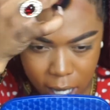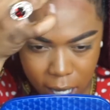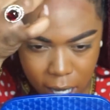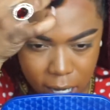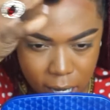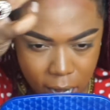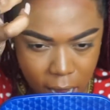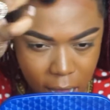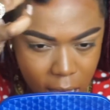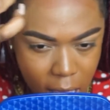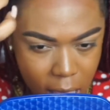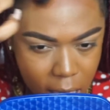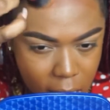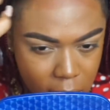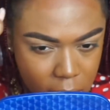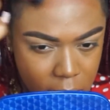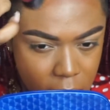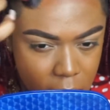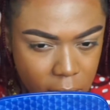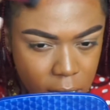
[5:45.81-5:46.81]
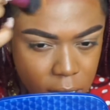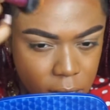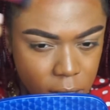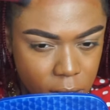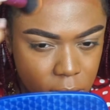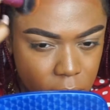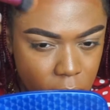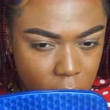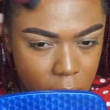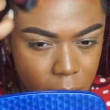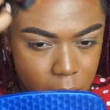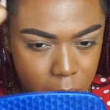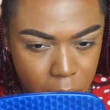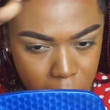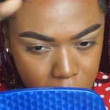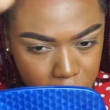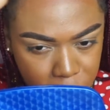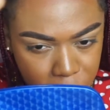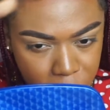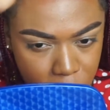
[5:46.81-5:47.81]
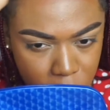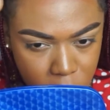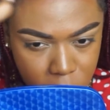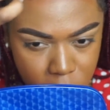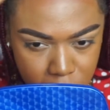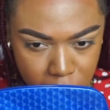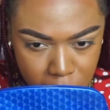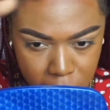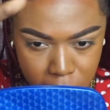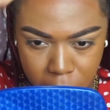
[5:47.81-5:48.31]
and I start first